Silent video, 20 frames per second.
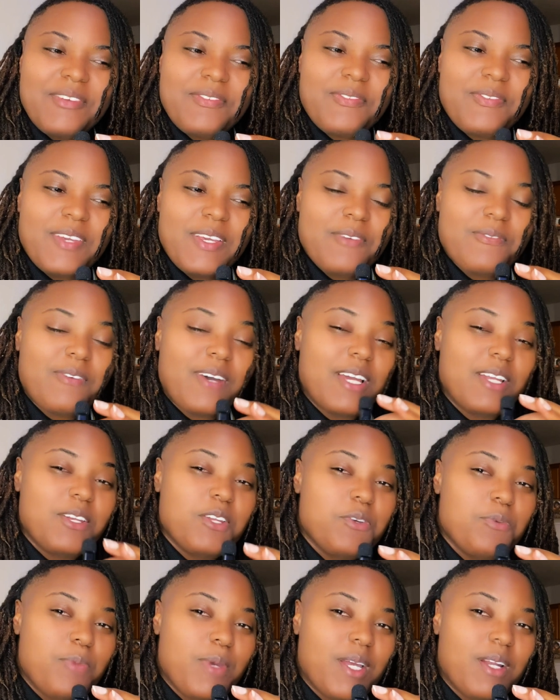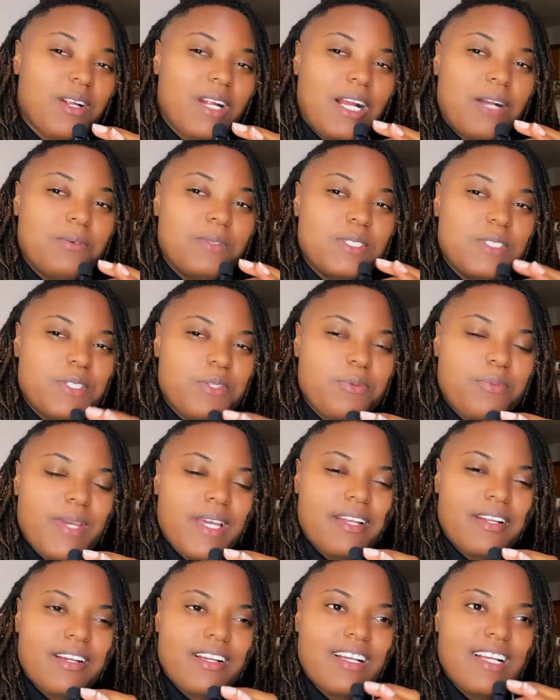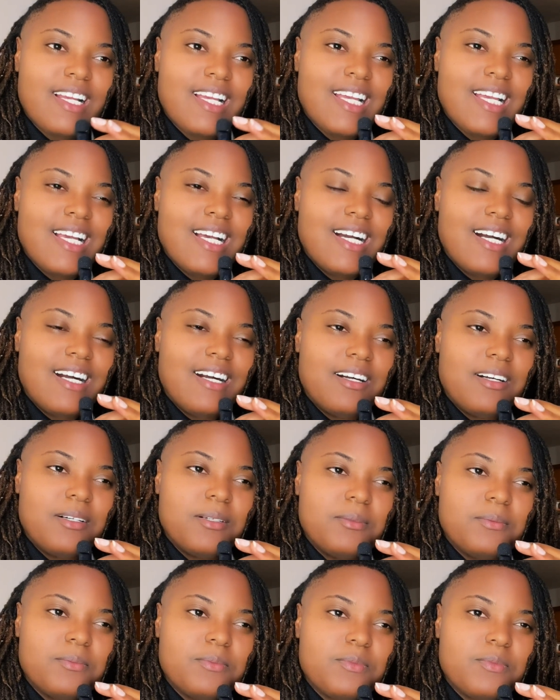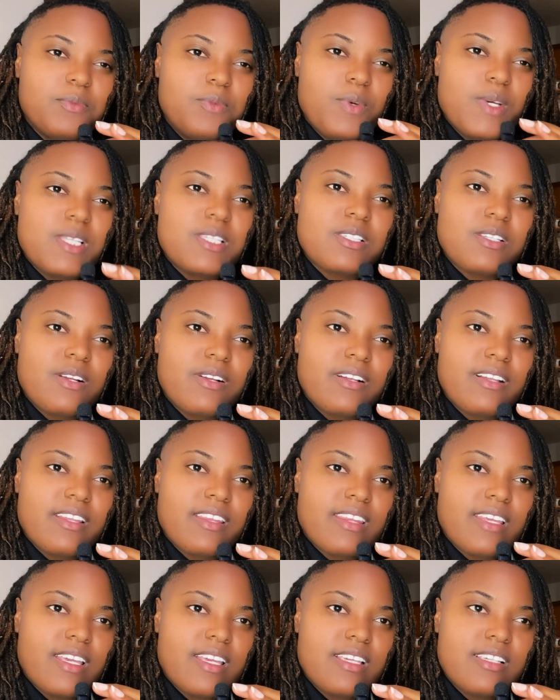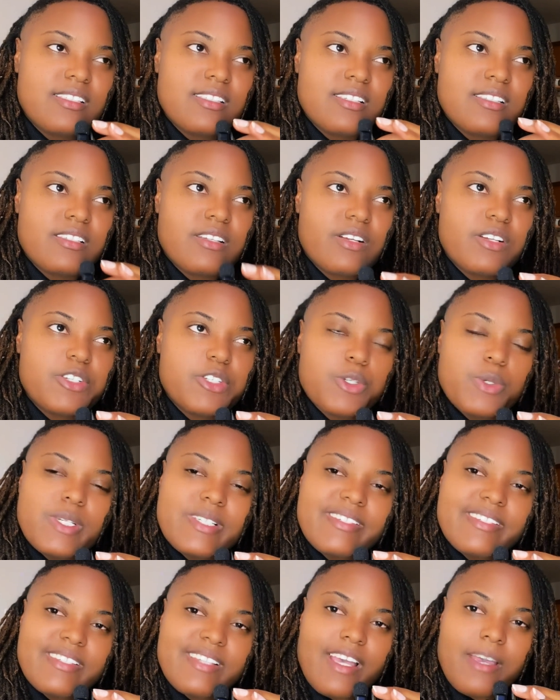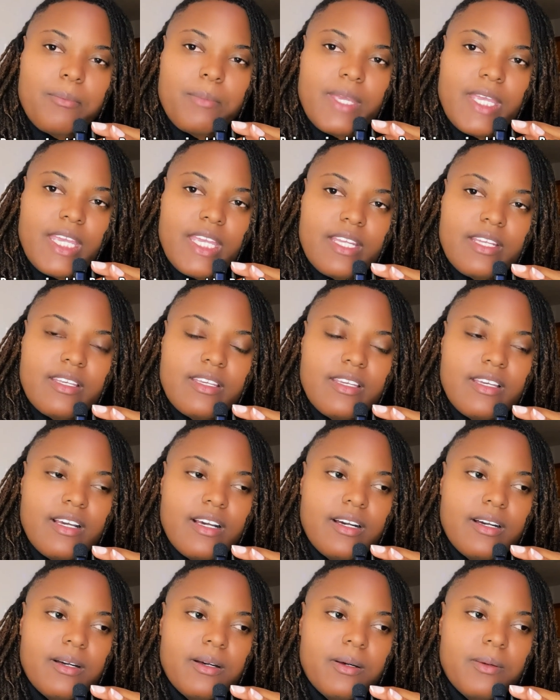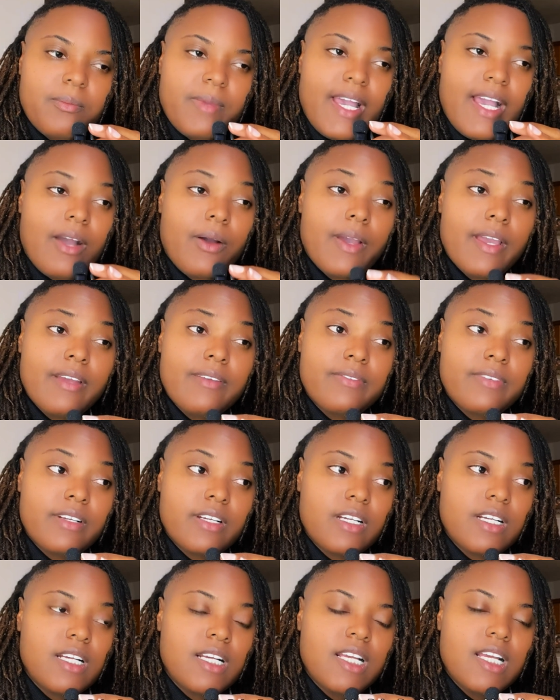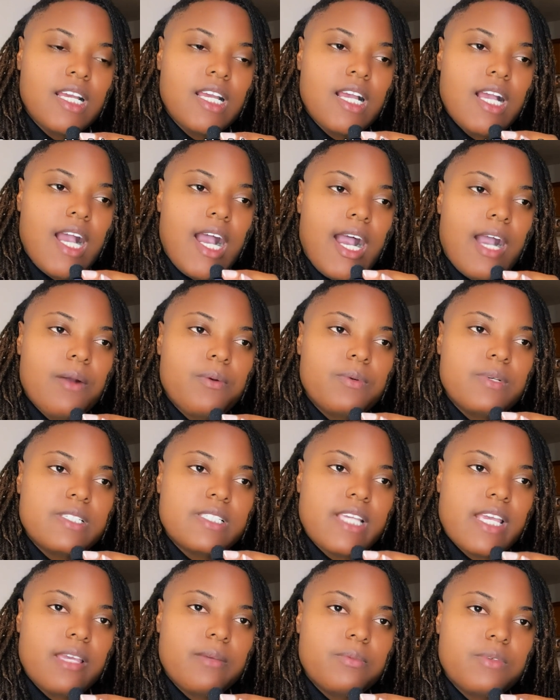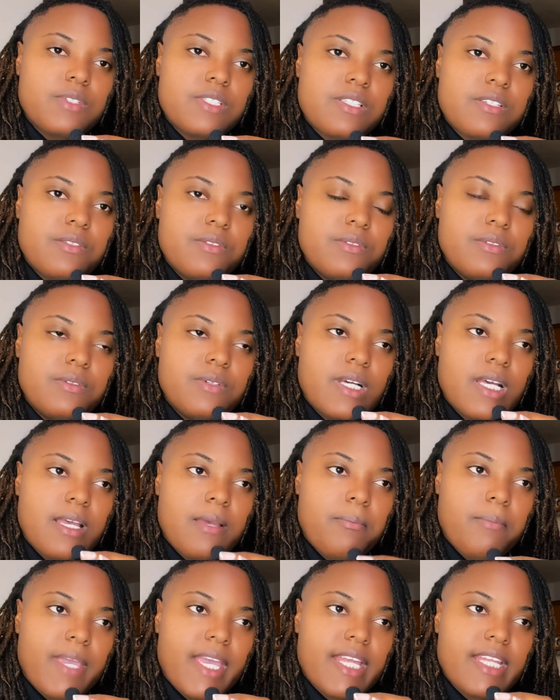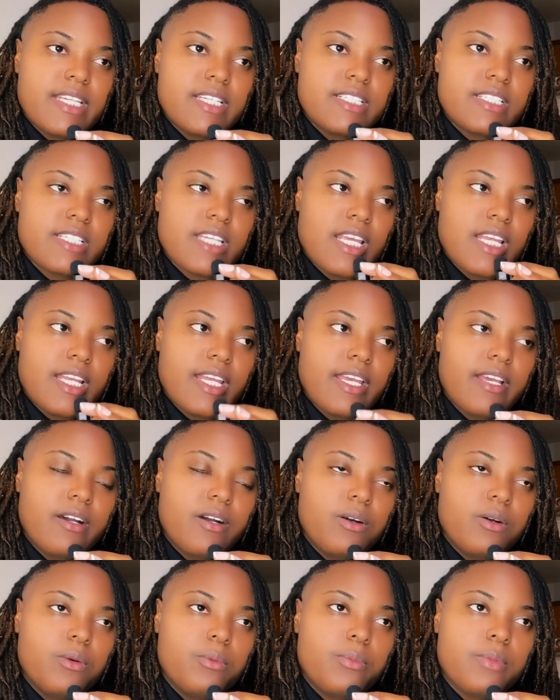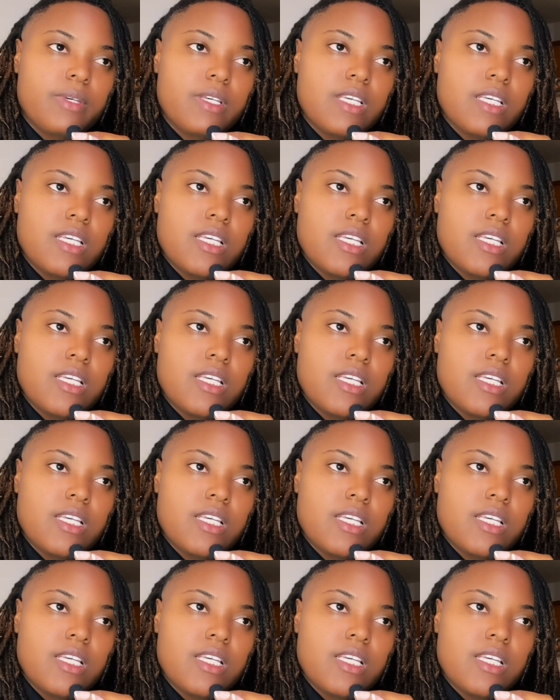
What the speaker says: if I knew better, I would do better with certain things and certain choices I made. However, I was able to manage and help